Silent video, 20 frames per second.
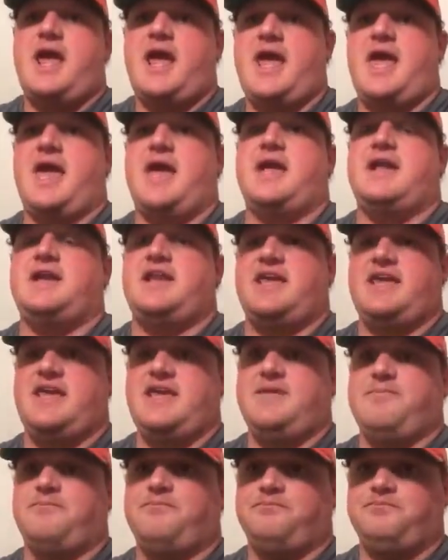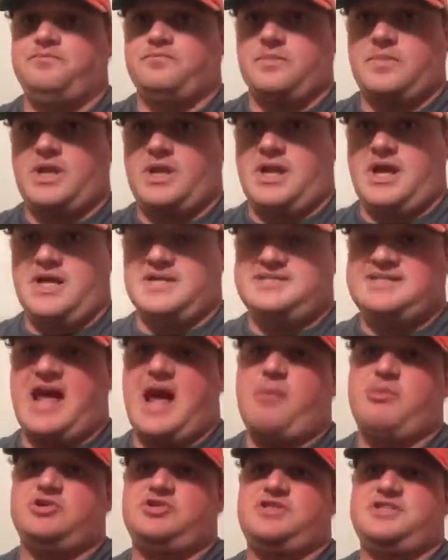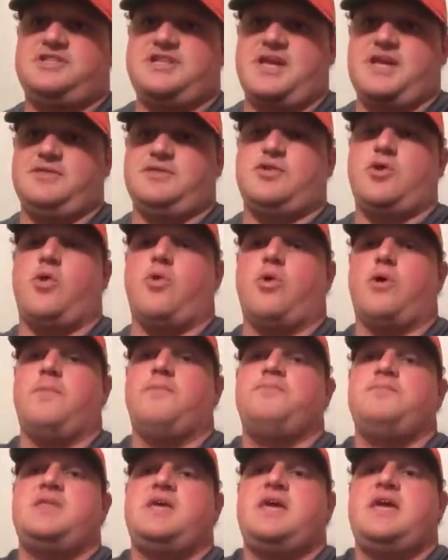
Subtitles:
and he established the 10th Corps,